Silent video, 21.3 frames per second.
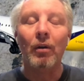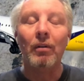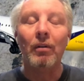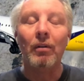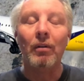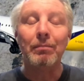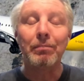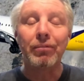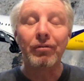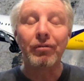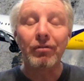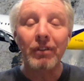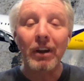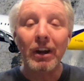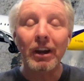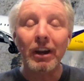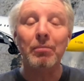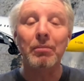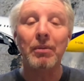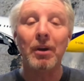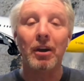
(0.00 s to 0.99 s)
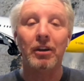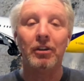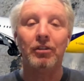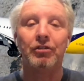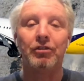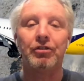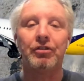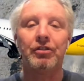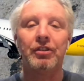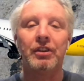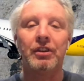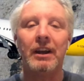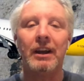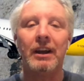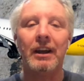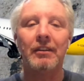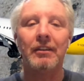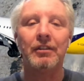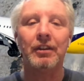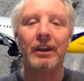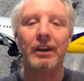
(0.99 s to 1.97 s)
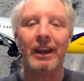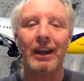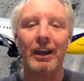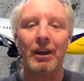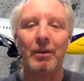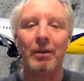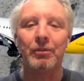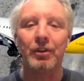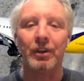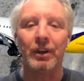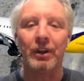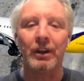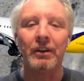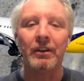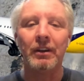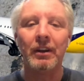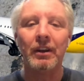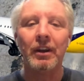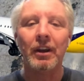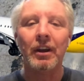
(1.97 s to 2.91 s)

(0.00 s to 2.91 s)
pretty much as a captain,